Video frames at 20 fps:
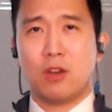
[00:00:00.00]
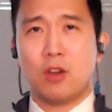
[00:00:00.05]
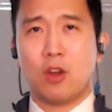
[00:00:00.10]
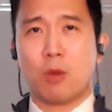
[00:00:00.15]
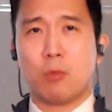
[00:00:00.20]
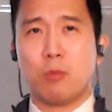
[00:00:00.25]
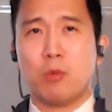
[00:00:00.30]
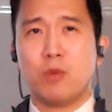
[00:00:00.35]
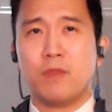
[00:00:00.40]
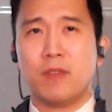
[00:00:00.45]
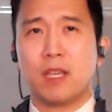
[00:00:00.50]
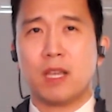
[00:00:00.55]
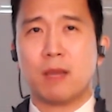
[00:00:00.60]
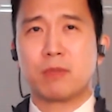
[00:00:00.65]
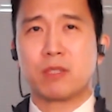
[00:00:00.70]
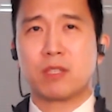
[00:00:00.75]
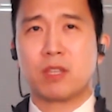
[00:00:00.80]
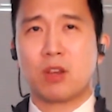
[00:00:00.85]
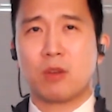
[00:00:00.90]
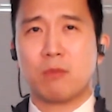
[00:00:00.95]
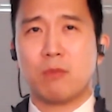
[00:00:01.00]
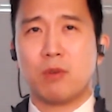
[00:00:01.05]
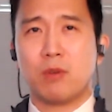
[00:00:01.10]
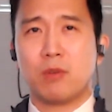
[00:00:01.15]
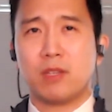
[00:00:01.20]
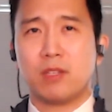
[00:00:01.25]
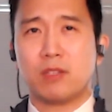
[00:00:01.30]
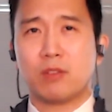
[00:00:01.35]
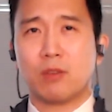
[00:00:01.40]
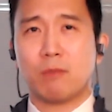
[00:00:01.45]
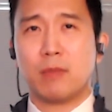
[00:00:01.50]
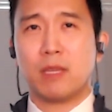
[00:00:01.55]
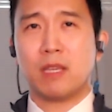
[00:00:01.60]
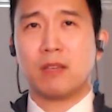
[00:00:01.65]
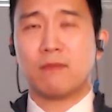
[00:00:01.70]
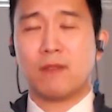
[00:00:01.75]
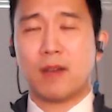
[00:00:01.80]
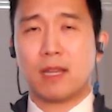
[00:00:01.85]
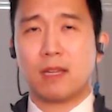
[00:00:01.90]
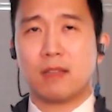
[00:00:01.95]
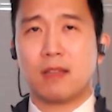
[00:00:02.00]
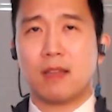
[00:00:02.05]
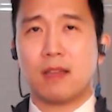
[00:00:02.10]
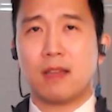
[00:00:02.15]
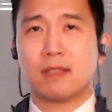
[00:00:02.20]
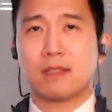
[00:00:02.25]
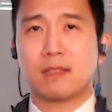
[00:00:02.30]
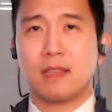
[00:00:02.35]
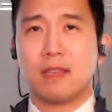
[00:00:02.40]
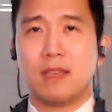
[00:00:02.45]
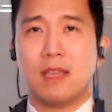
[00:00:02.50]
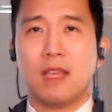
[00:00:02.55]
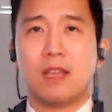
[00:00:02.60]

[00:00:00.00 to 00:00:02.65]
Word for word: Our moving up ceremonies are being finalized